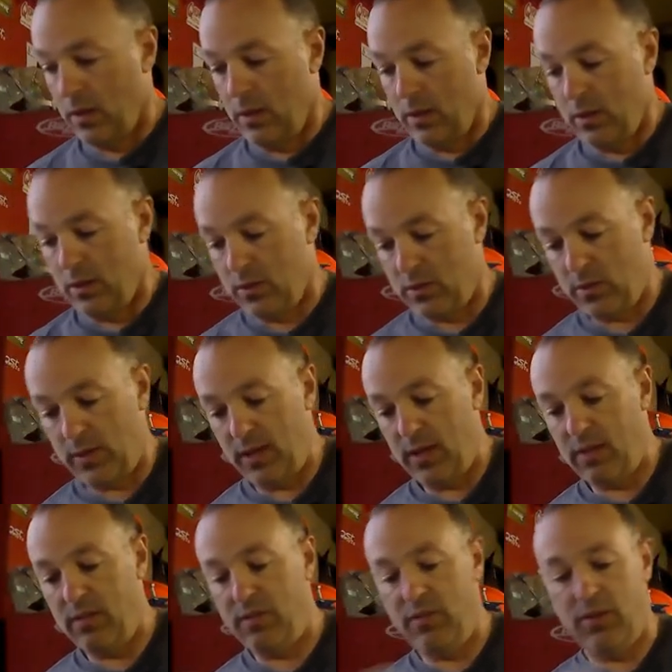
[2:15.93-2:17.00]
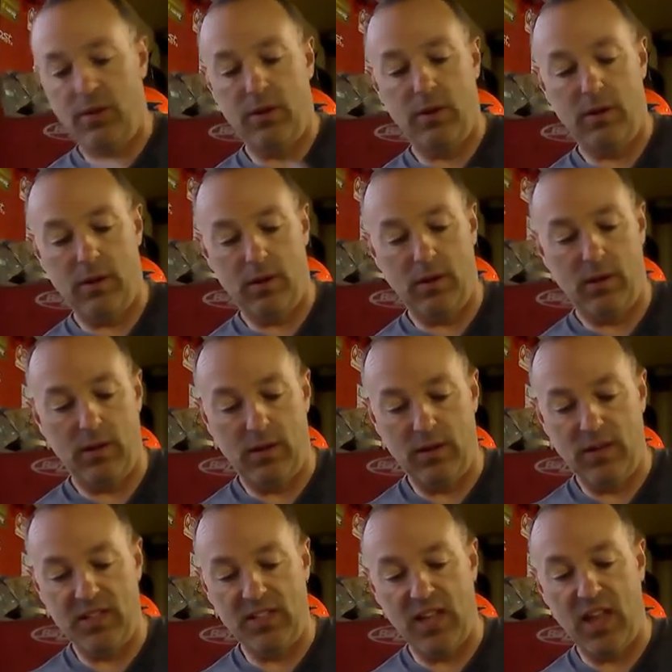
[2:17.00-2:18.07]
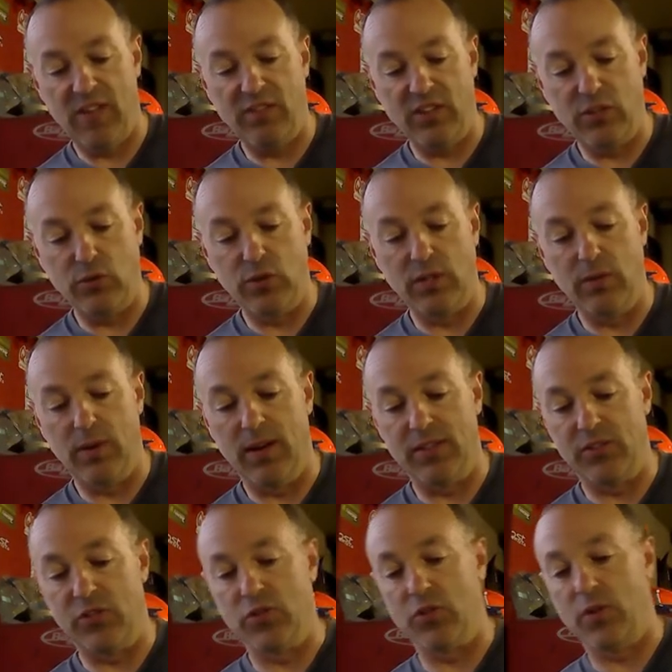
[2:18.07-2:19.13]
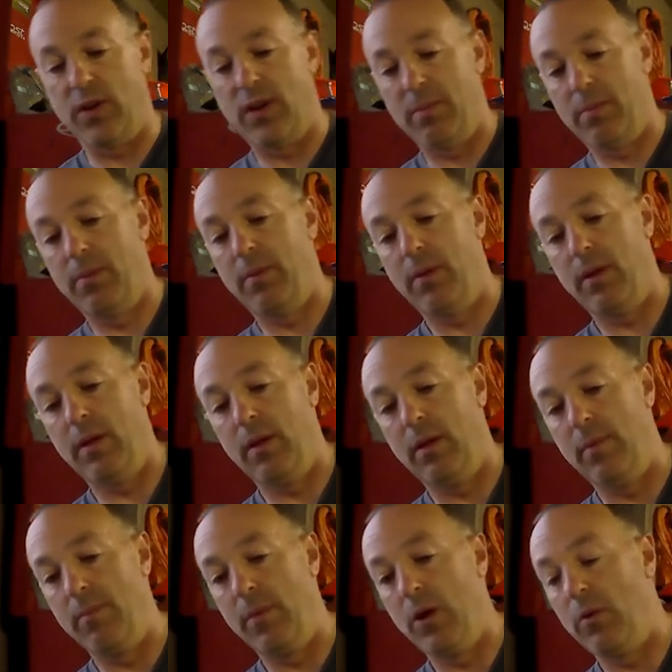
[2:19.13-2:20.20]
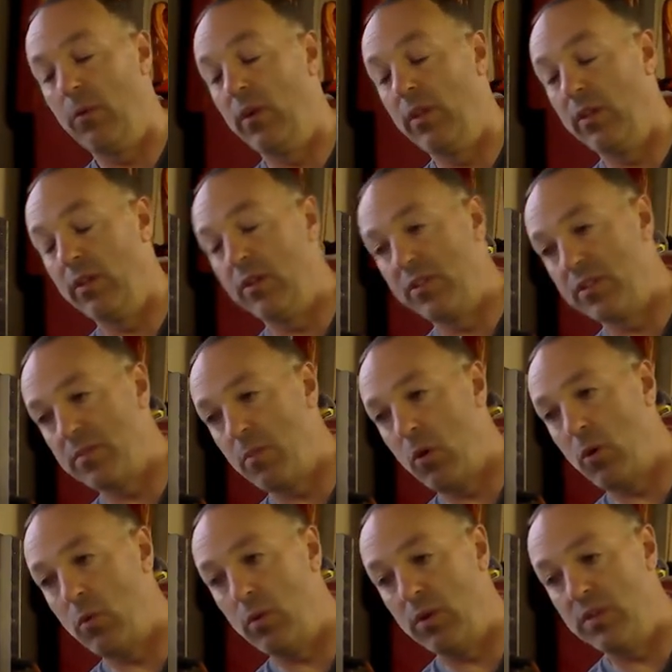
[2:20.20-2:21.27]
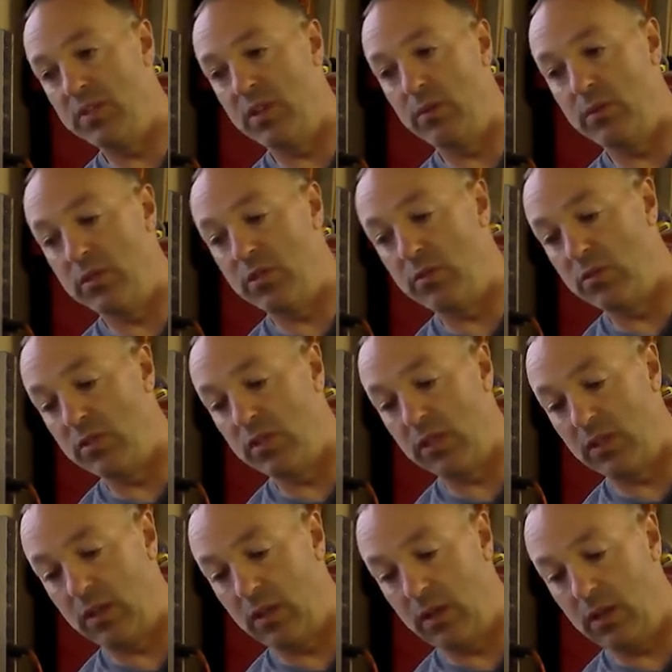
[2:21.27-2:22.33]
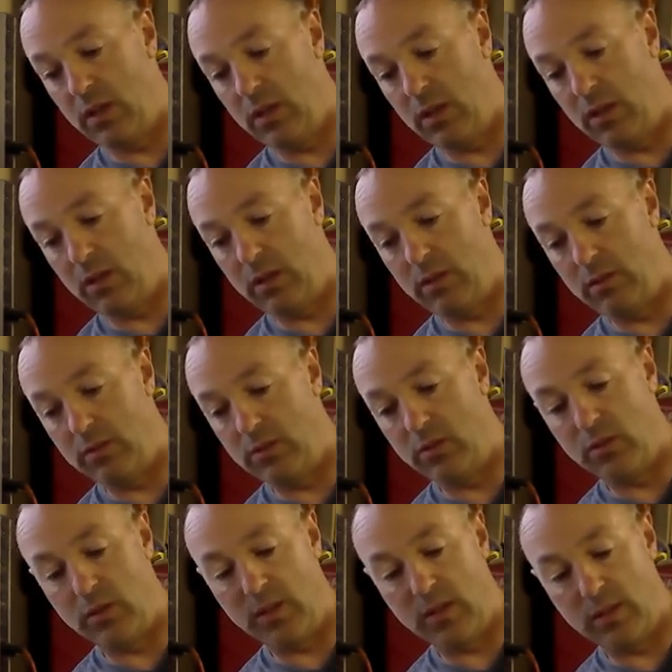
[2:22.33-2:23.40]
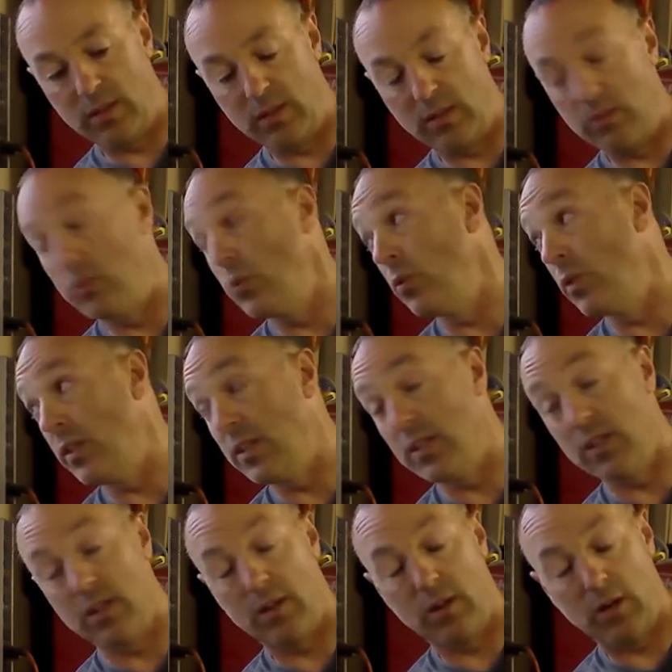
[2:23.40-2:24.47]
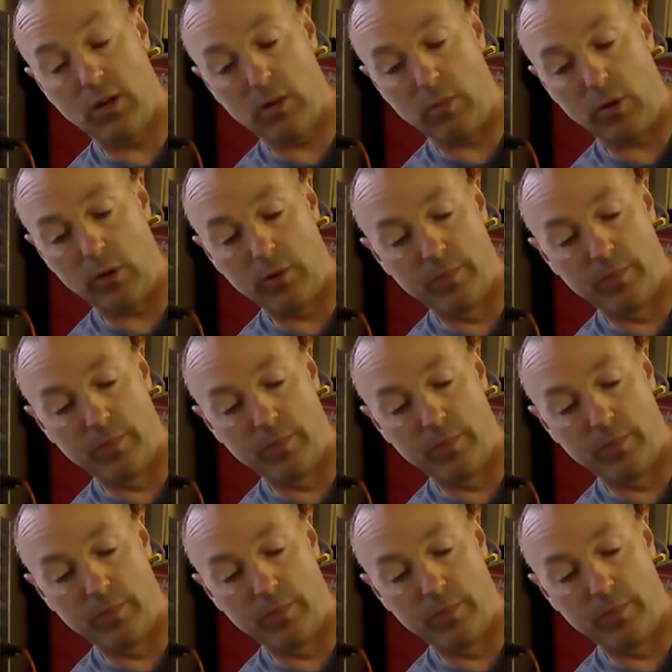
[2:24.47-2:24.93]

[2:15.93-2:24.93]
So I have uh, a nice heavy-duty ratchet strap, um, not one of the small ones I was using uh, to do the to do the uh, arbor.